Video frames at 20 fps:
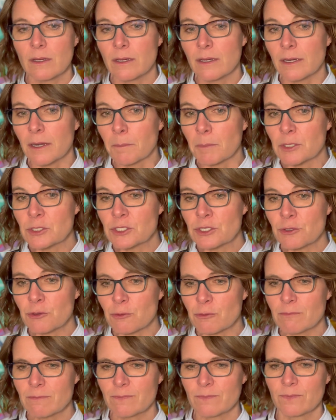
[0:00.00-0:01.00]
Number 2,
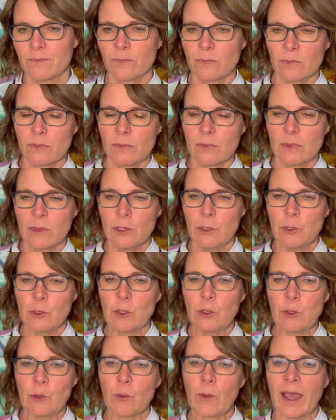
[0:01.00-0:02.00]

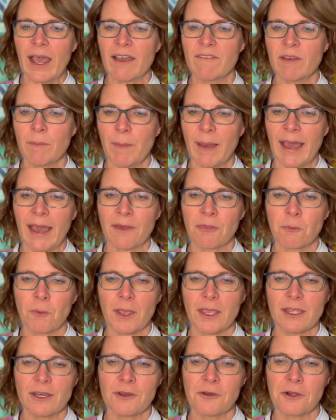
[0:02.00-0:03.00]
you will have a
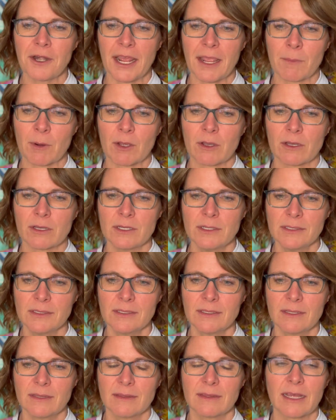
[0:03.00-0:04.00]
pathway in your neighborhood
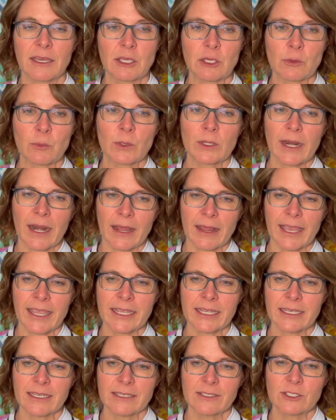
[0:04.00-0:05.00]
that you would
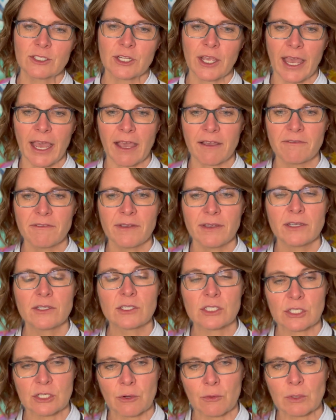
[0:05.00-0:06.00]
like to have
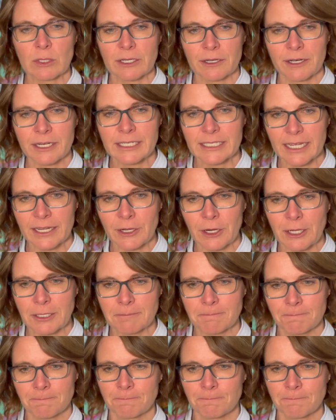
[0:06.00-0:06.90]
snow clearing done on.